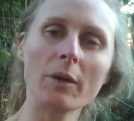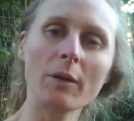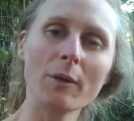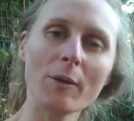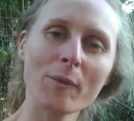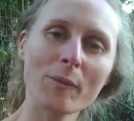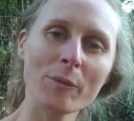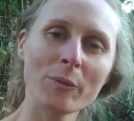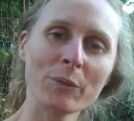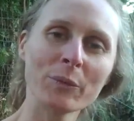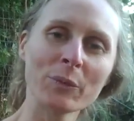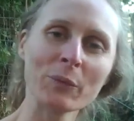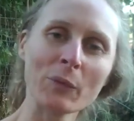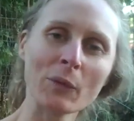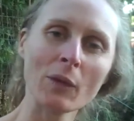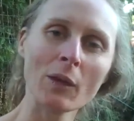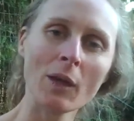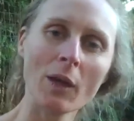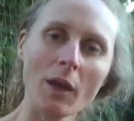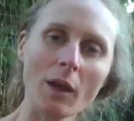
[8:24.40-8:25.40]
oil.
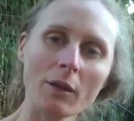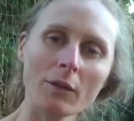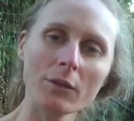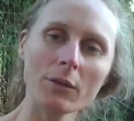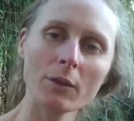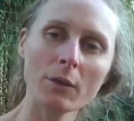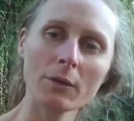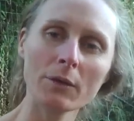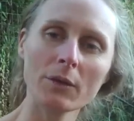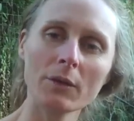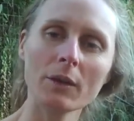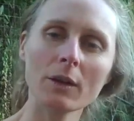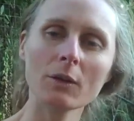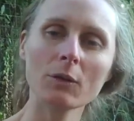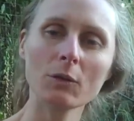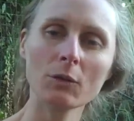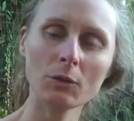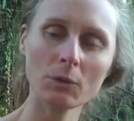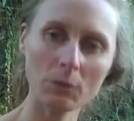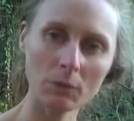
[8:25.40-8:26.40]
And so it's an
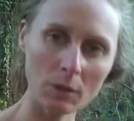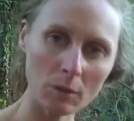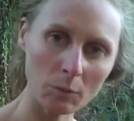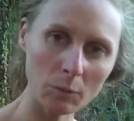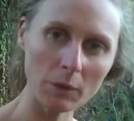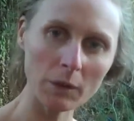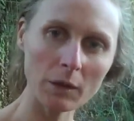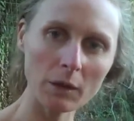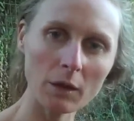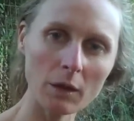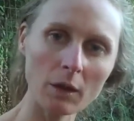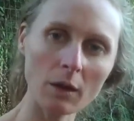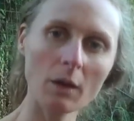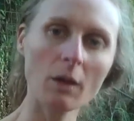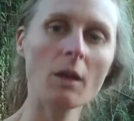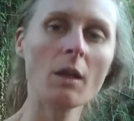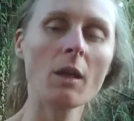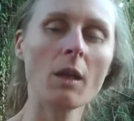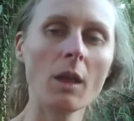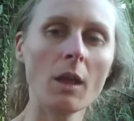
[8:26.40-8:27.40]
extremely
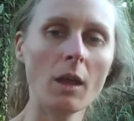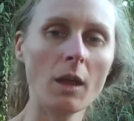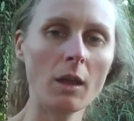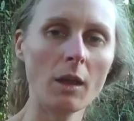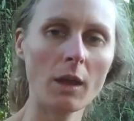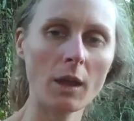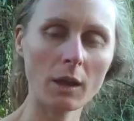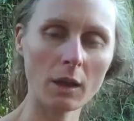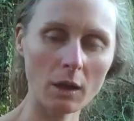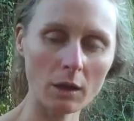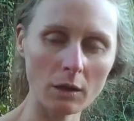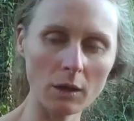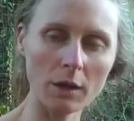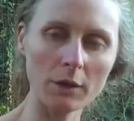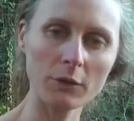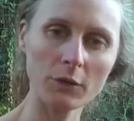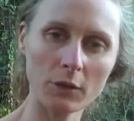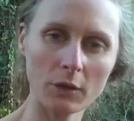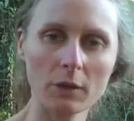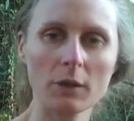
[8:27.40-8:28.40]

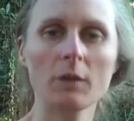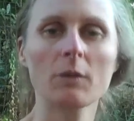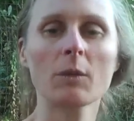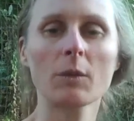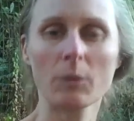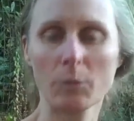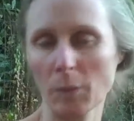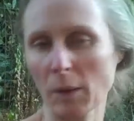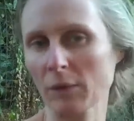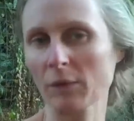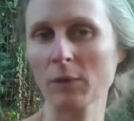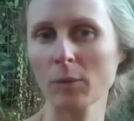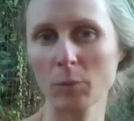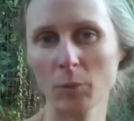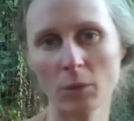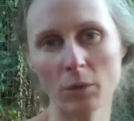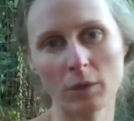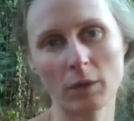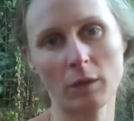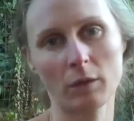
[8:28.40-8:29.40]
ecologically
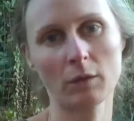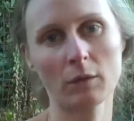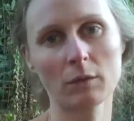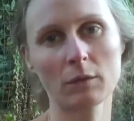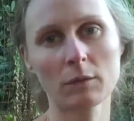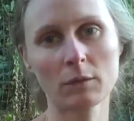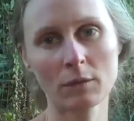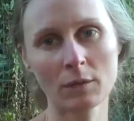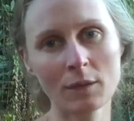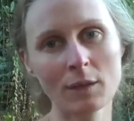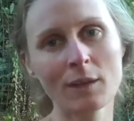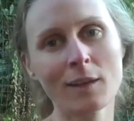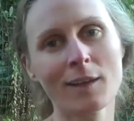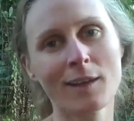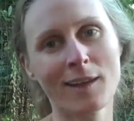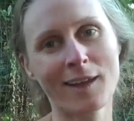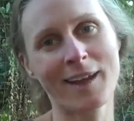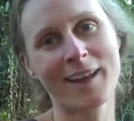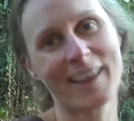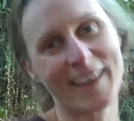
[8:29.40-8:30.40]
responsible kiln.
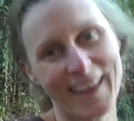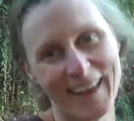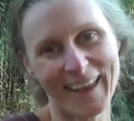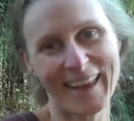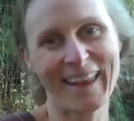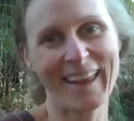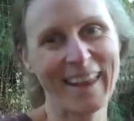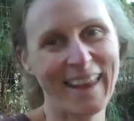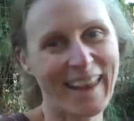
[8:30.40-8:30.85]
and,